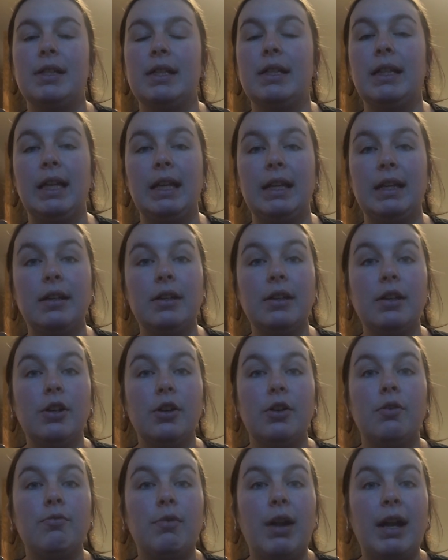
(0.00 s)
and like
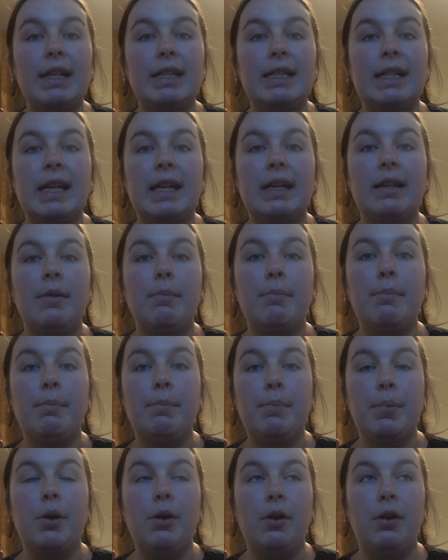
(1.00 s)
writing,
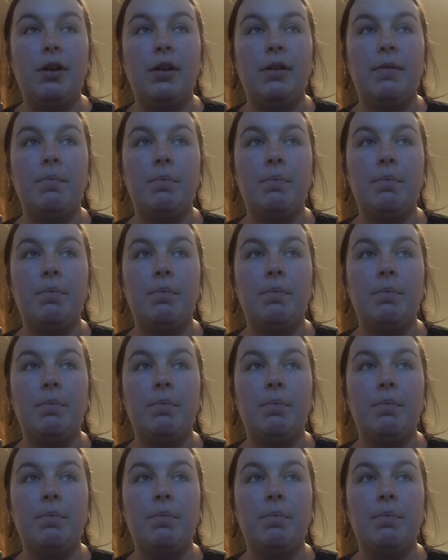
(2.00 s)
but